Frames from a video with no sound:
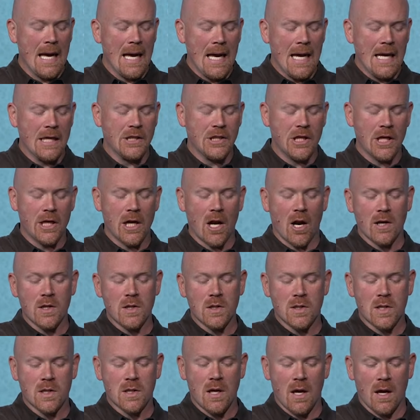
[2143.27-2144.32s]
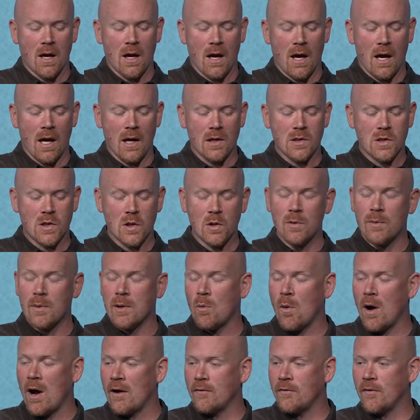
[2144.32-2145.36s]
He cheated on his uh, soon to be
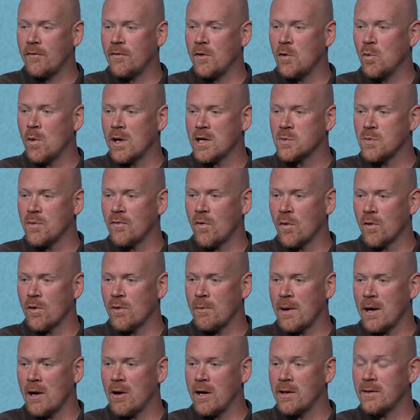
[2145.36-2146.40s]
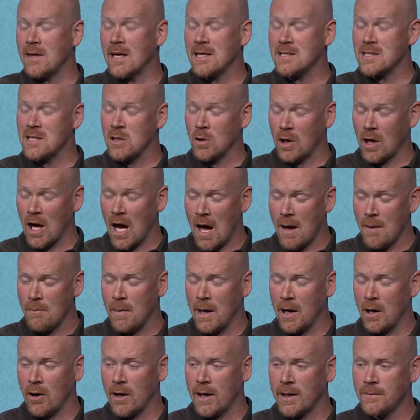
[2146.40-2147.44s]
wife a few weeks before they're married. They still got
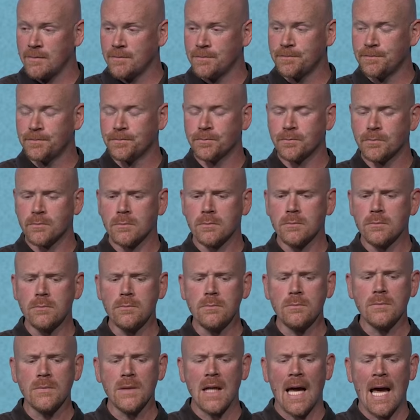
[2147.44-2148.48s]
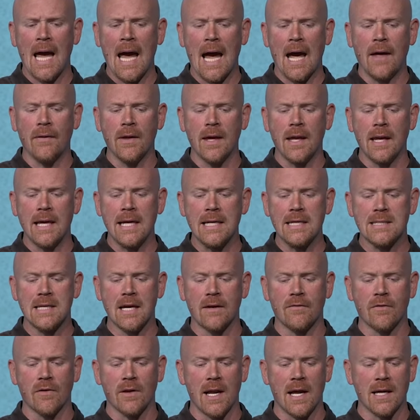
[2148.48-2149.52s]
married. And then he
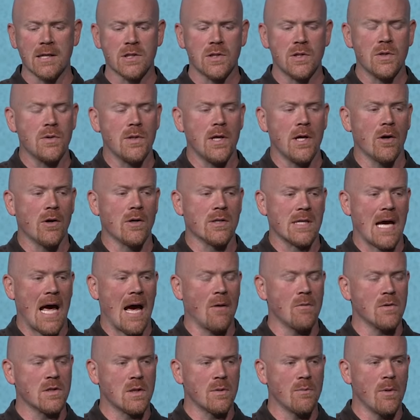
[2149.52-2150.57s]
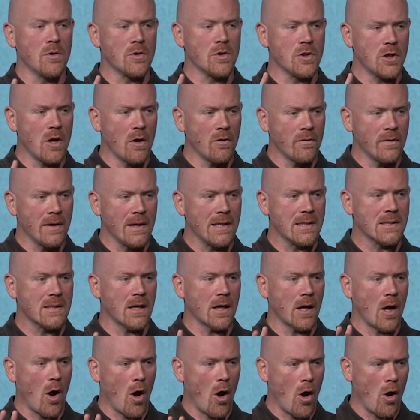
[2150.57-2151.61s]
said, for the next two years, I was the most
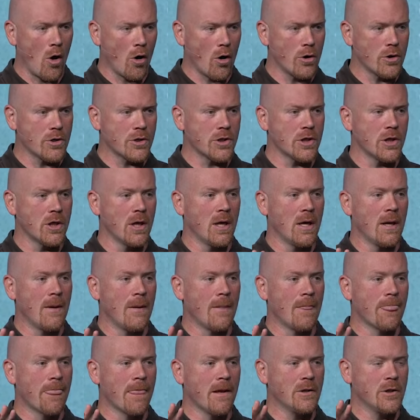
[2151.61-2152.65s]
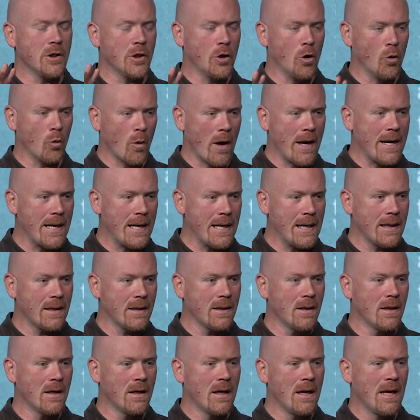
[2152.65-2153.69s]
chauvinistic, harsh,
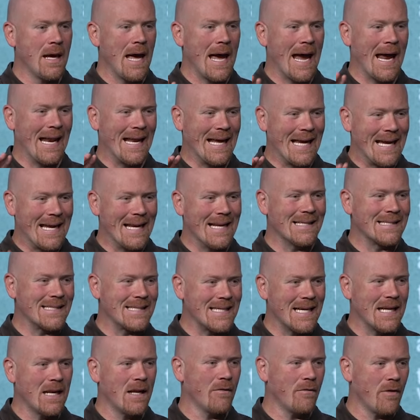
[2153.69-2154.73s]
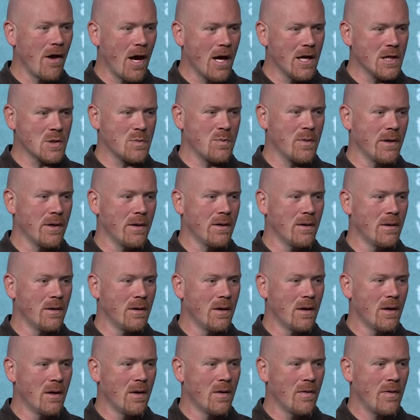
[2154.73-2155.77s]
degrading, and inattentive husband
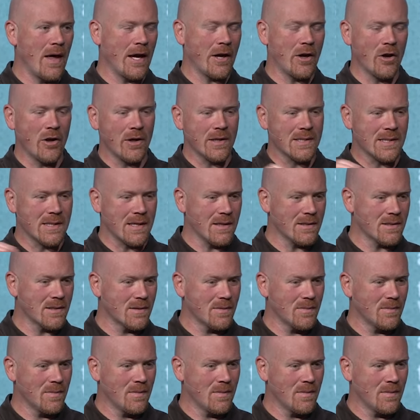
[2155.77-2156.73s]
that could exist.